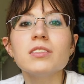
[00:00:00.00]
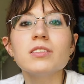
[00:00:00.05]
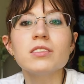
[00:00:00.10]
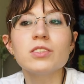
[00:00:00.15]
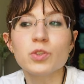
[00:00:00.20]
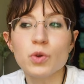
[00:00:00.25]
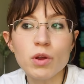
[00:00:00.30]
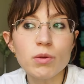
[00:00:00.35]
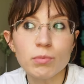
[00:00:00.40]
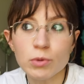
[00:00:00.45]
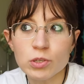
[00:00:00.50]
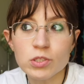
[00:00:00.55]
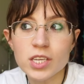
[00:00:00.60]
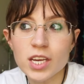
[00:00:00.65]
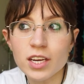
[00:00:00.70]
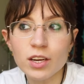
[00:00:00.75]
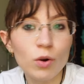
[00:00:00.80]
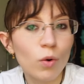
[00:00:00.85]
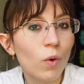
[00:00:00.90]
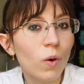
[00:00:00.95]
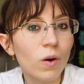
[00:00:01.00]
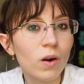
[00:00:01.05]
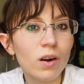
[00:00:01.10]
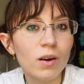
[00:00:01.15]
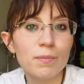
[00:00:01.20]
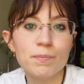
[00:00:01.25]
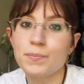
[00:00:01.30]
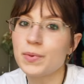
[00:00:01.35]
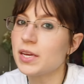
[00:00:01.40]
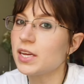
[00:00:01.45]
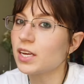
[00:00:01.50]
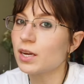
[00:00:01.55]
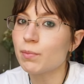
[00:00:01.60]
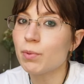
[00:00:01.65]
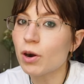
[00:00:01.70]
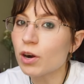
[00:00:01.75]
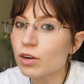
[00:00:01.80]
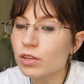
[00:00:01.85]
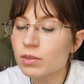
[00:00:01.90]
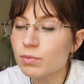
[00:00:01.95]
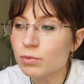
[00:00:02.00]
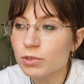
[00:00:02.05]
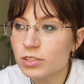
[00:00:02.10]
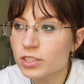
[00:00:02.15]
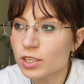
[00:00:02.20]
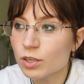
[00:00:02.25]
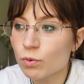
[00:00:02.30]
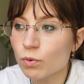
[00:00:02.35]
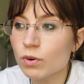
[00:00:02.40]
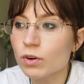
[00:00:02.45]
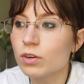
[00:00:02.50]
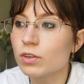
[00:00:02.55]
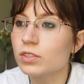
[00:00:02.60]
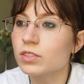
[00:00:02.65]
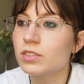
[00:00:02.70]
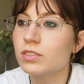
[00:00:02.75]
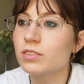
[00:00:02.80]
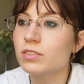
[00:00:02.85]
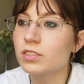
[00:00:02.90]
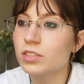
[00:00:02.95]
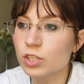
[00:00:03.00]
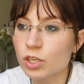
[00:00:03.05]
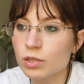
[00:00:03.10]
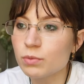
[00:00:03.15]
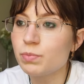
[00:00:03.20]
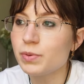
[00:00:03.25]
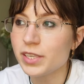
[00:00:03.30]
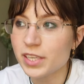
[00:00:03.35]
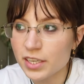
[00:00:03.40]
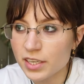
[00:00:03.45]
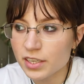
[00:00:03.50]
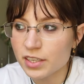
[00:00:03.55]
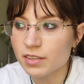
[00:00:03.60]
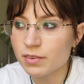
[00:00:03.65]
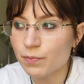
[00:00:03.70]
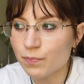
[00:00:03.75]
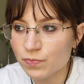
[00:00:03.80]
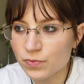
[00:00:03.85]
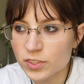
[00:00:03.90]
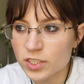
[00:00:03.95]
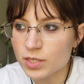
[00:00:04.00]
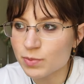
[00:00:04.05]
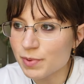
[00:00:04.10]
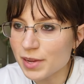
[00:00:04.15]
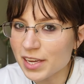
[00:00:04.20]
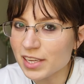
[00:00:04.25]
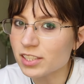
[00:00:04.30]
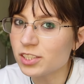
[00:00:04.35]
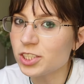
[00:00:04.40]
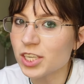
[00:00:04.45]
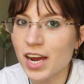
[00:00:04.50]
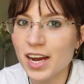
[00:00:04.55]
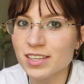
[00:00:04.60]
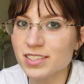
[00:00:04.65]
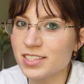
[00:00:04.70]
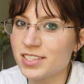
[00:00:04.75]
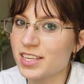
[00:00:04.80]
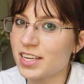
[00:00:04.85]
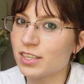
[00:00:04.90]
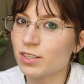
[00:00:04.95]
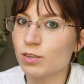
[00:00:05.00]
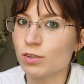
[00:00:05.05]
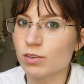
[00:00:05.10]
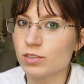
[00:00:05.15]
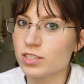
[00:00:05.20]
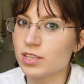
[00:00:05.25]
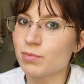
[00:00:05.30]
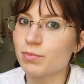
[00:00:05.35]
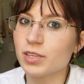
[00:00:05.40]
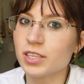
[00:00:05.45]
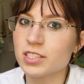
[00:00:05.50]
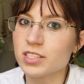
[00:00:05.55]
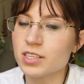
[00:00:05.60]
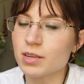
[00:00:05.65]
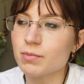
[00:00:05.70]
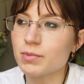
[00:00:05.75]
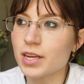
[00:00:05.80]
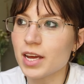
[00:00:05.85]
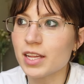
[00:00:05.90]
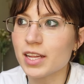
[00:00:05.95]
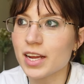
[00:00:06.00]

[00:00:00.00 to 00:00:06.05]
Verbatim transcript: doing music or being a part of the music world could be just being a jazz singer or something someday.